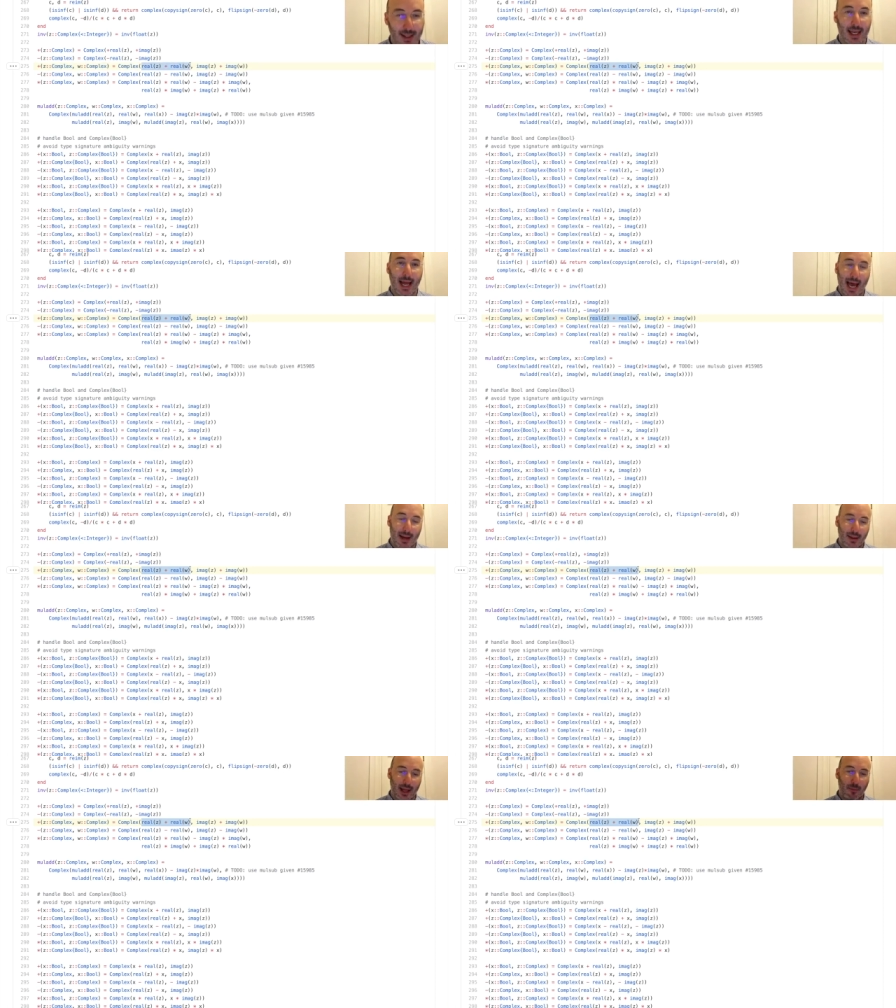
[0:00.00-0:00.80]
and
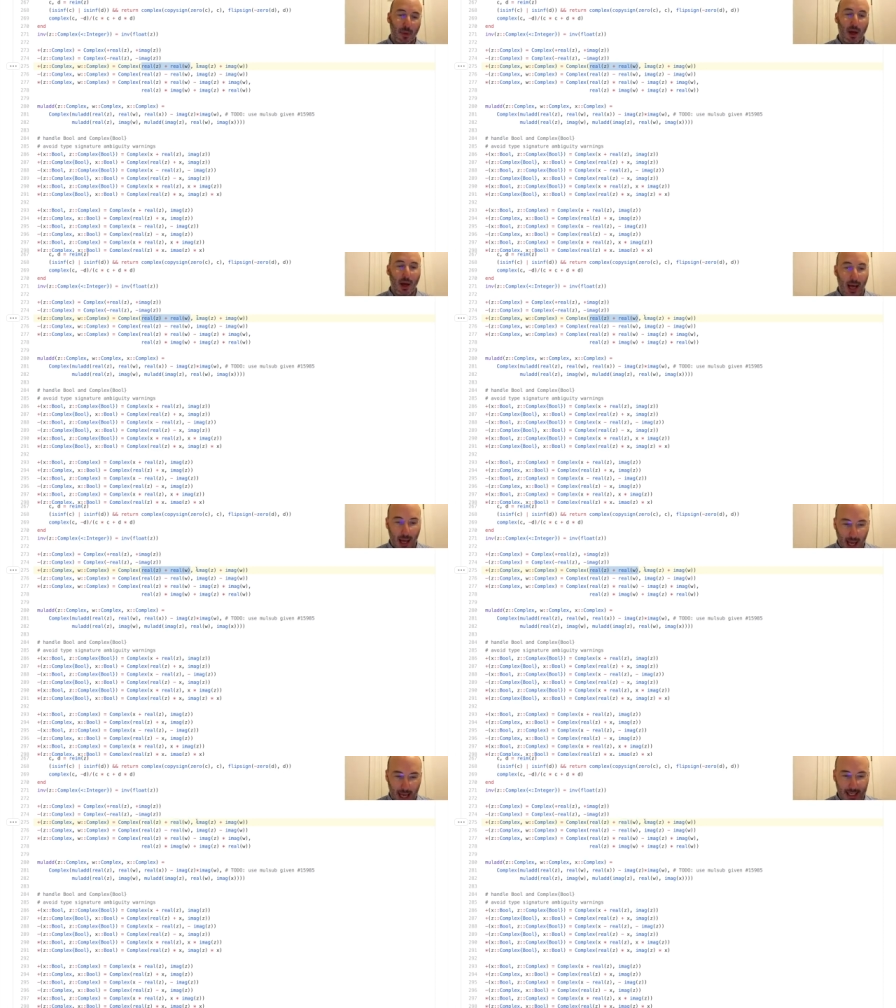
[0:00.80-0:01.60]
add them
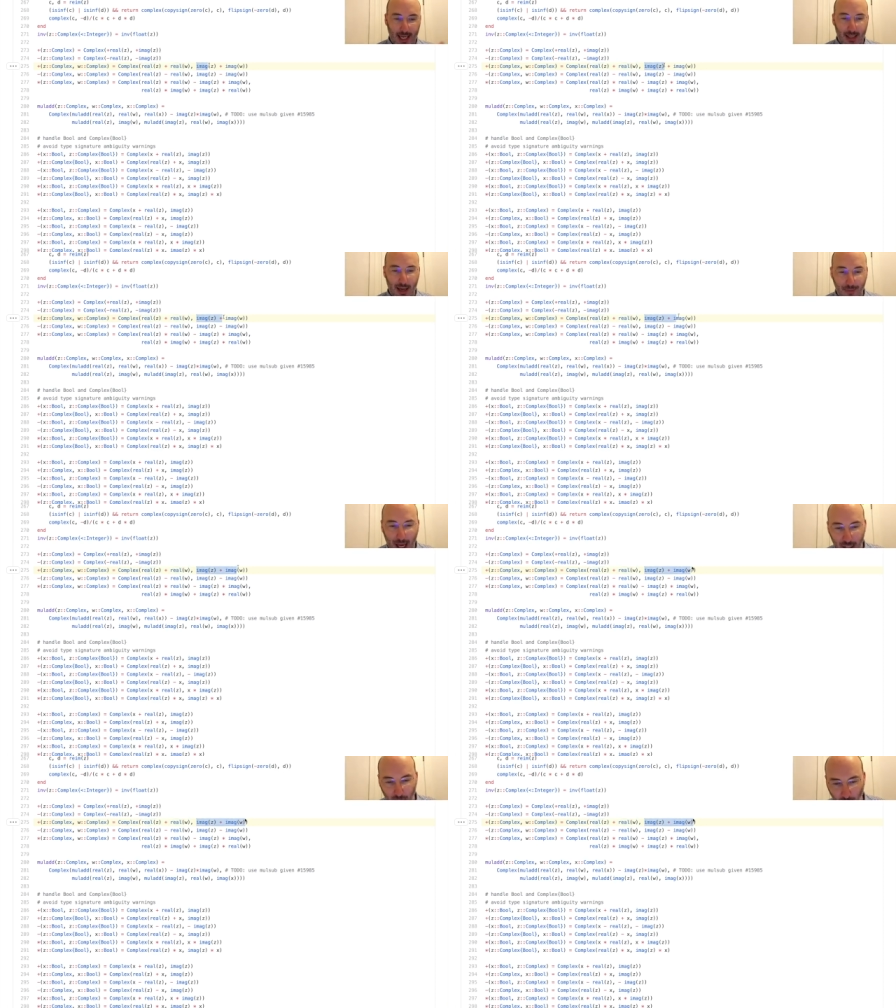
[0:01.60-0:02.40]
and take the
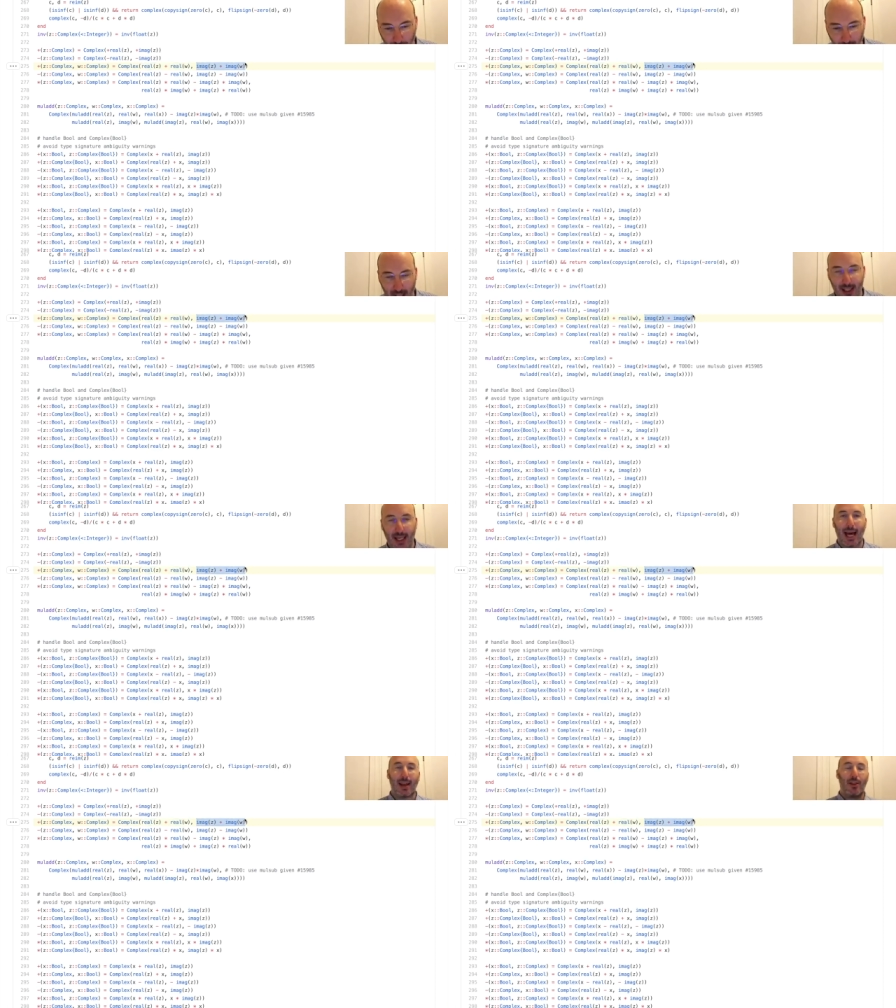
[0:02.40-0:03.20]
imaginary parts and
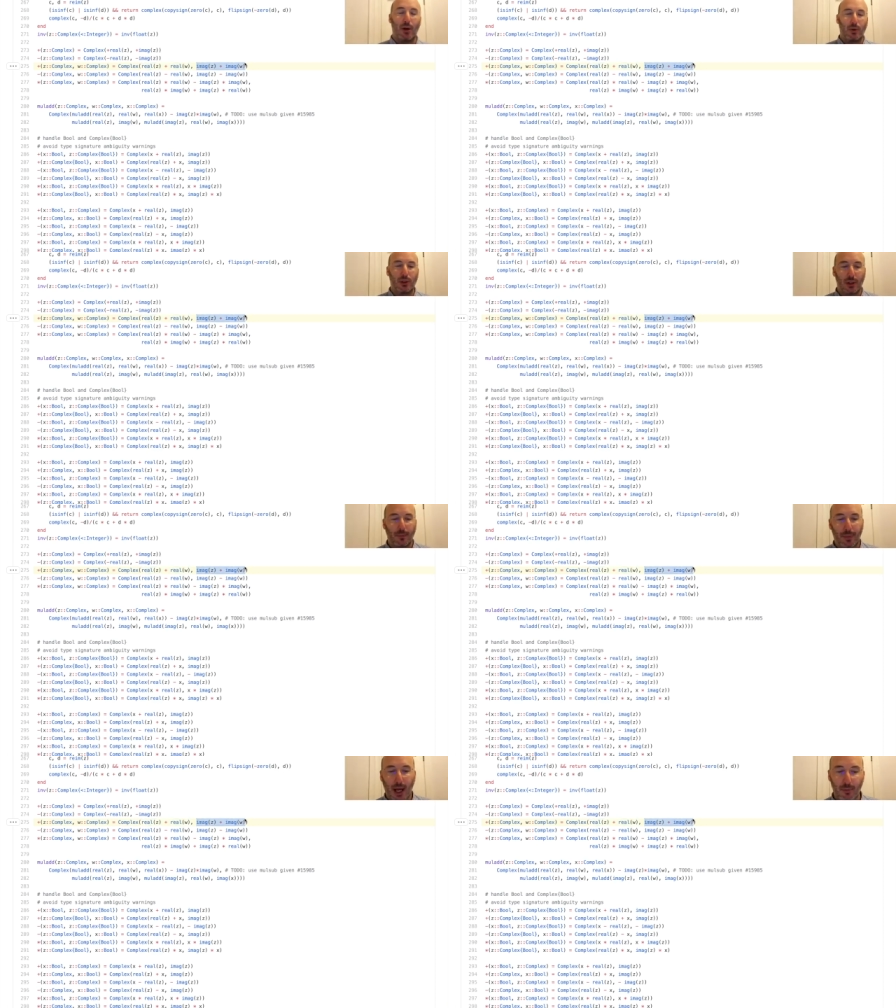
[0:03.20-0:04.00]
add those
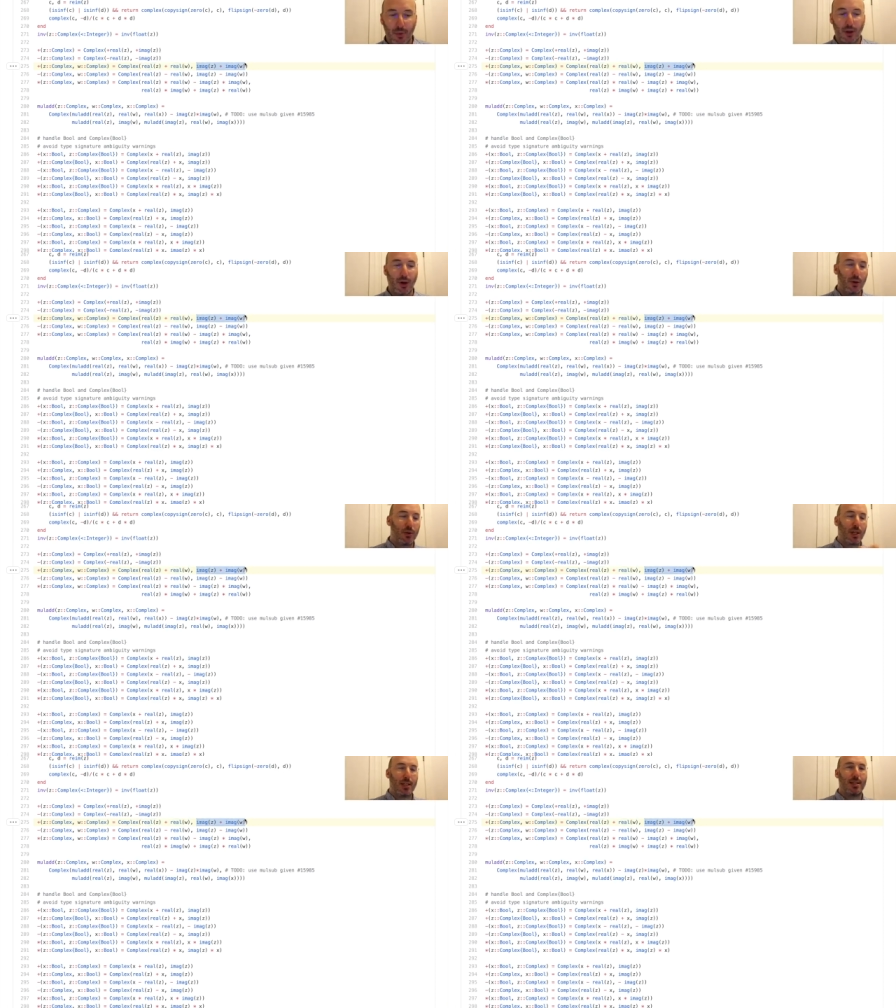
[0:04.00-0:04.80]
and put
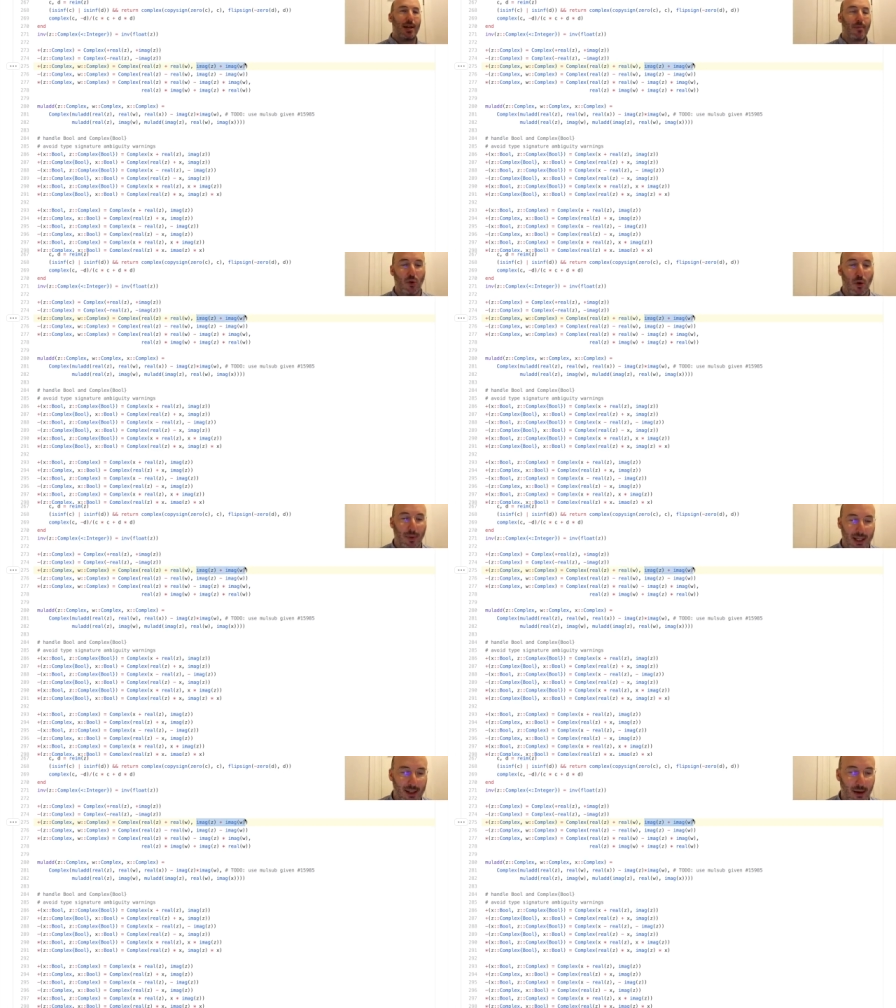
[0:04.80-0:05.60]
those inside my
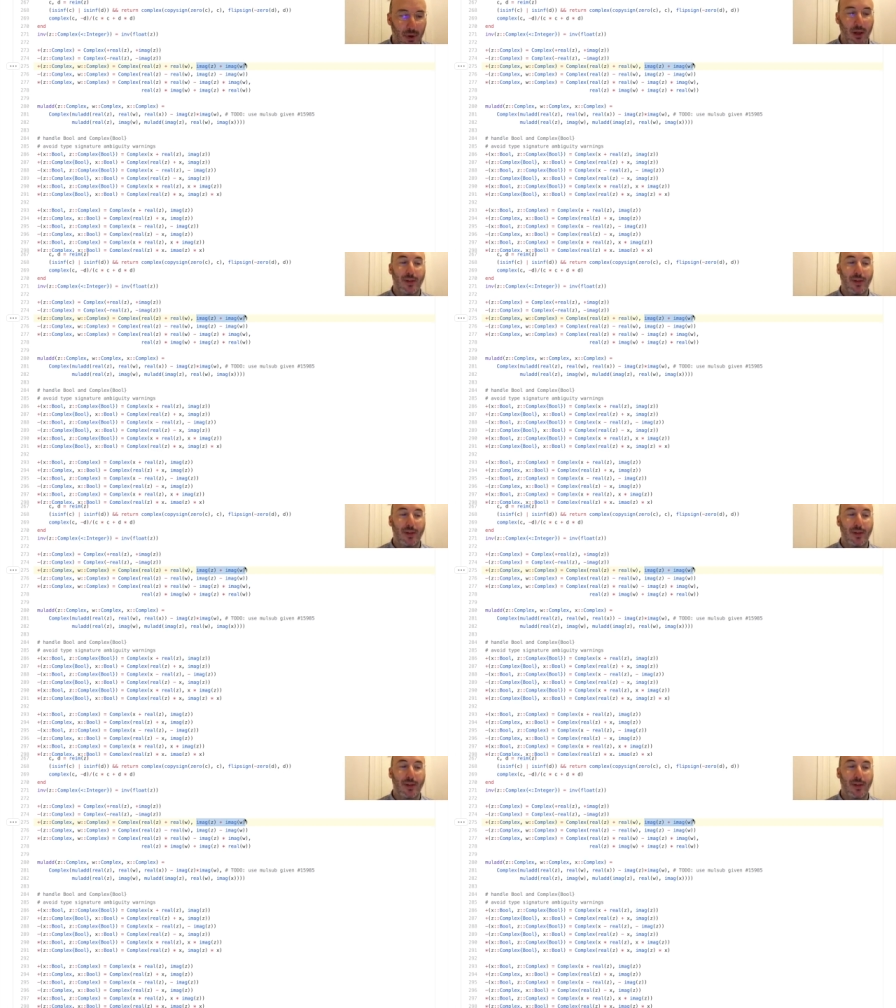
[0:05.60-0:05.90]
complex number.